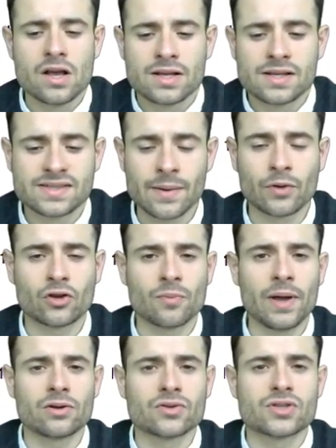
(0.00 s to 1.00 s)
Same with
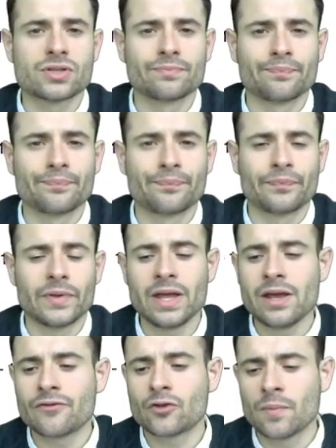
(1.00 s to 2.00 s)
tomatoes.
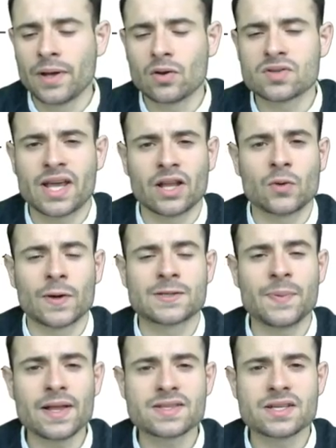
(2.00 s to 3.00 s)
If tomatoes get too
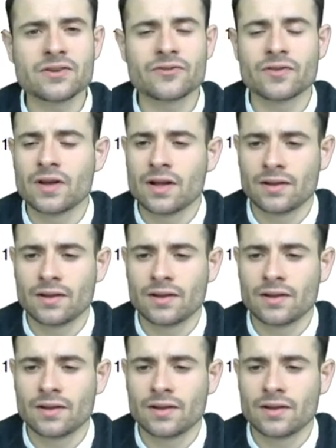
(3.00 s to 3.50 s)
expensive,